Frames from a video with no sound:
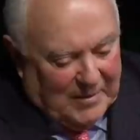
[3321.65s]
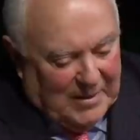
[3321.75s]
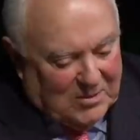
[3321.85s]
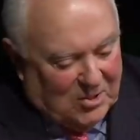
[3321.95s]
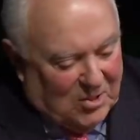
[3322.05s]

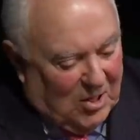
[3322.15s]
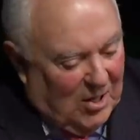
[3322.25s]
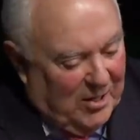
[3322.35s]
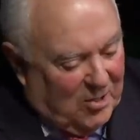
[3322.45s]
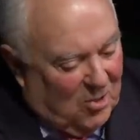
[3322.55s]
it's as
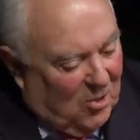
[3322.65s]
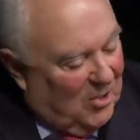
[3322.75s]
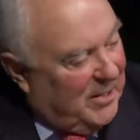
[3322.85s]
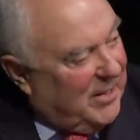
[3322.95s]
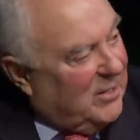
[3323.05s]
high a
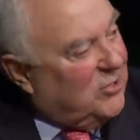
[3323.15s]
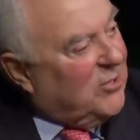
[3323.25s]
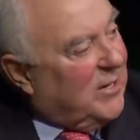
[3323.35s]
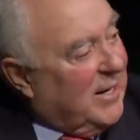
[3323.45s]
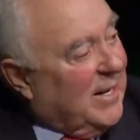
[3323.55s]
calling as
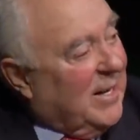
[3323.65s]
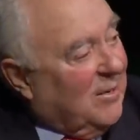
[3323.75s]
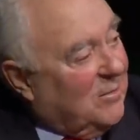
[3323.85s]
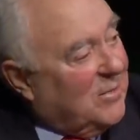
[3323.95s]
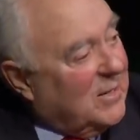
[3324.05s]
you can
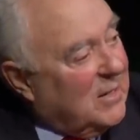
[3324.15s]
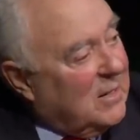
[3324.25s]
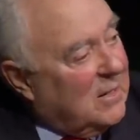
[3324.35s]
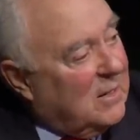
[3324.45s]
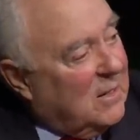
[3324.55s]
have,
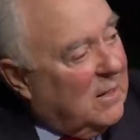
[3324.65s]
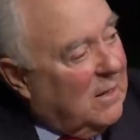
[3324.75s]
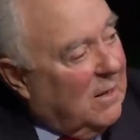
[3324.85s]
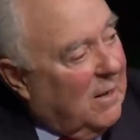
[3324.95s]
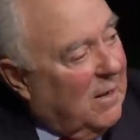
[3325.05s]

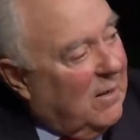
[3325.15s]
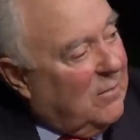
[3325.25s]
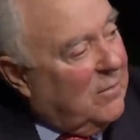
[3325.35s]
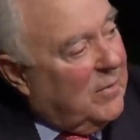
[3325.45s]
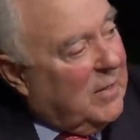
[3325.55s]
uh,
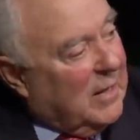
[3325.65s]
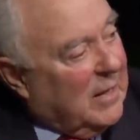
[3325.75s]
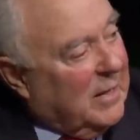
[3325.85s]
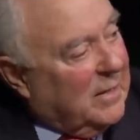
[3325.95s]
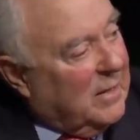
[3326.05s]

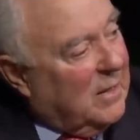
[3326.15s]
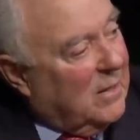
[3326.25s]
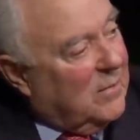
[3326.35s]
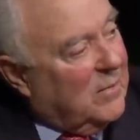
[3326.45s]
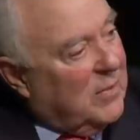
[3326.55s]
and. Uh,
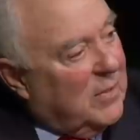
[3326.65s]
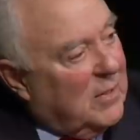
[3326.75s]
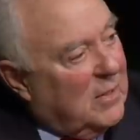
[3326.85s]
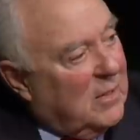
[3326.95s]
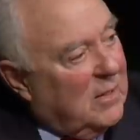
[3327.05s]

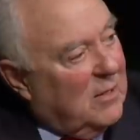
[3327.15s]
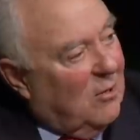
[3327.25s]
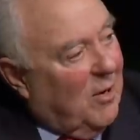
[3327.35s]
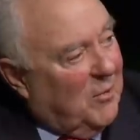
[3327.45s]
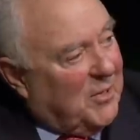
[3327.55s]
you
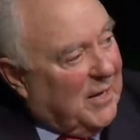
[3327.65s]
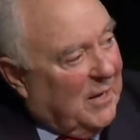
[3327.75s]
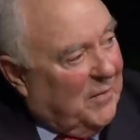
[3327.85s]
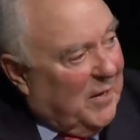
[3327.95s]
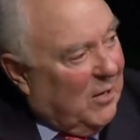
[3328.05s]
know, I went
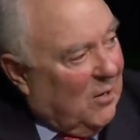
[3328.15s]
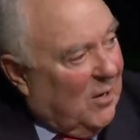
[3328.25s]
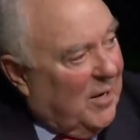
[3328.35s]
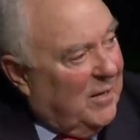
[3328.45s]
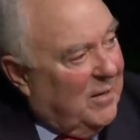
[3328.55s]
down
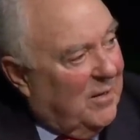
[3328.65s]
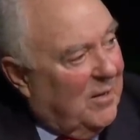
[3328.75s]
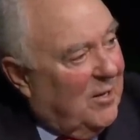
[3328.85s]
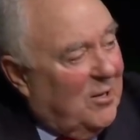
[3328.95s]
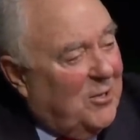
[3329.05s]
there. I,
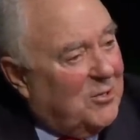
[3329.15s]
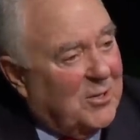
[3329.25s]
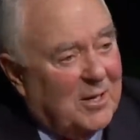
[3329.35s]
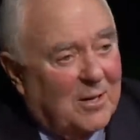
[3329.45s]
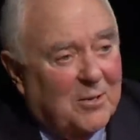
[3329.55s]
I, I
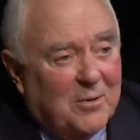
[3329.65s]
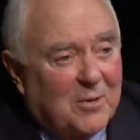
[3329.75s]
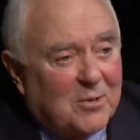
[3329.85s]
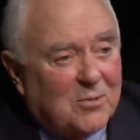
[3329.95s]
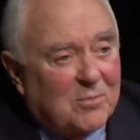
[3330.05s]
should tell you
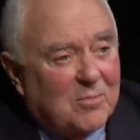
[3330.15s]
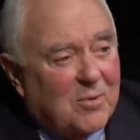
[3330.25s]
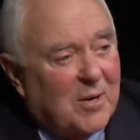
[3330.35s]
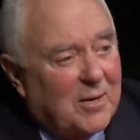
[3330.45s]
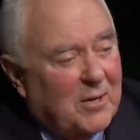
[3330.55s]
this,
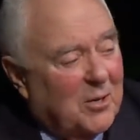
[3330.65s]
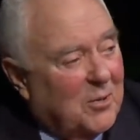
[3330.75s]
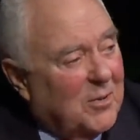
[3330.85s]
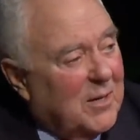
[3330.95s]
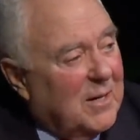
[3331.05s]
you
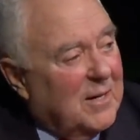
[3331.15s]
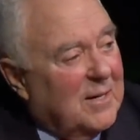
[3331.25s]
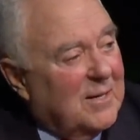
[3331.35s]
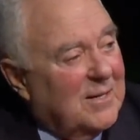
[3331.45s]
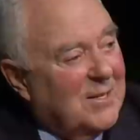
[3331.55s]
know,
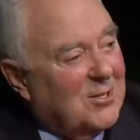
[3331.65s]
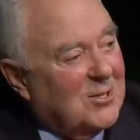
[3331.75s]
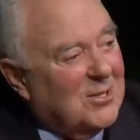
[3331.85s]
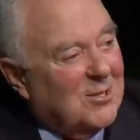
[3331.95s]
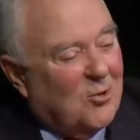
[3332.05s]
this
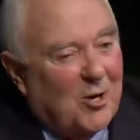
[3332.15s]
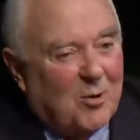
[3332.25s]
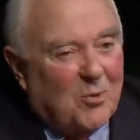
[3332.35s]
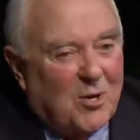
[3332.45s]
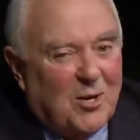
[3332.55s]
is an
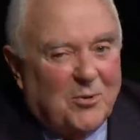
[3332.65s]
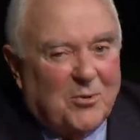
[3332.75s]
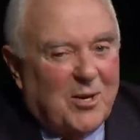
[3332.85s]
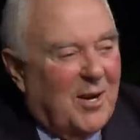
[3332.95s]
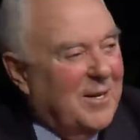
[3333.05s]
incredible
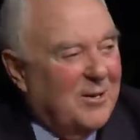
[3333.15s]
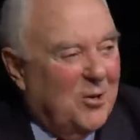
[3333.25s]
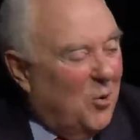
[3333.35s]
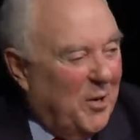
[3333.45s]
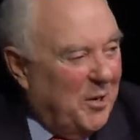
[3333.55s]
country. I didn't
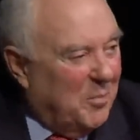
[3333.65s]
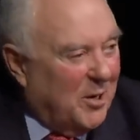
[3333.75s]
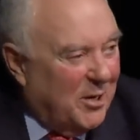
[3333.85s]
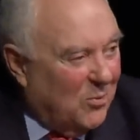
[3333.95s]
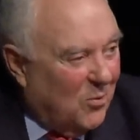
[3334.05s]
know
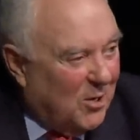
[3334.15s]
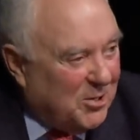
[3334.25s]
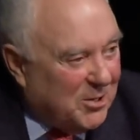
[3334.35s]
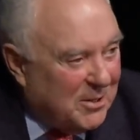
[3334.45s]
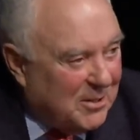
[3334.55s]
anybody in
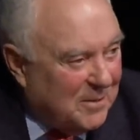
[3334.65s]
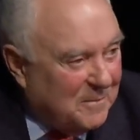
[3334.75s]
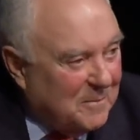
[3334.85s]
Washington.